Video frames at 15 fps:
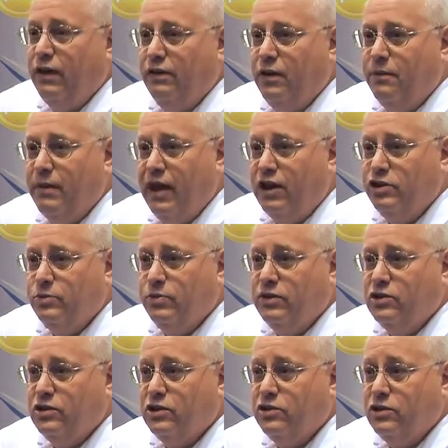failure management
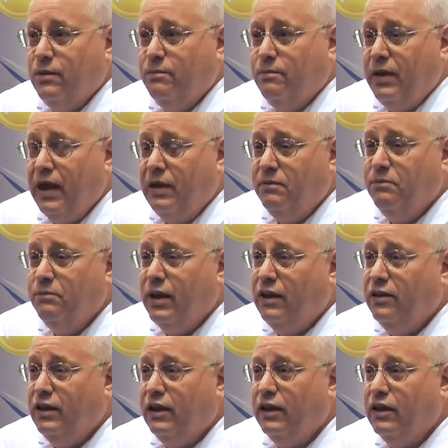system, patent
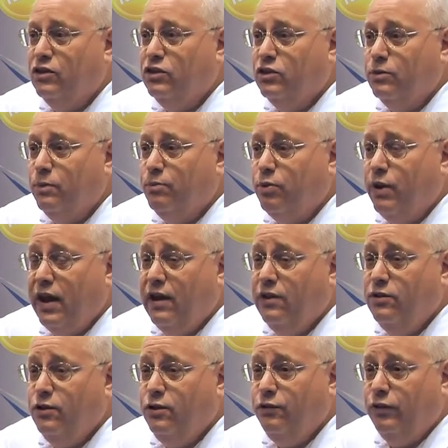pending, is this brand
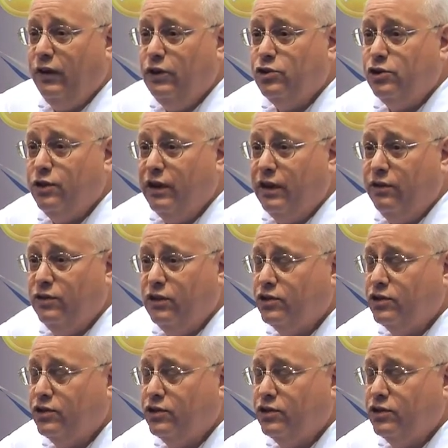new feature in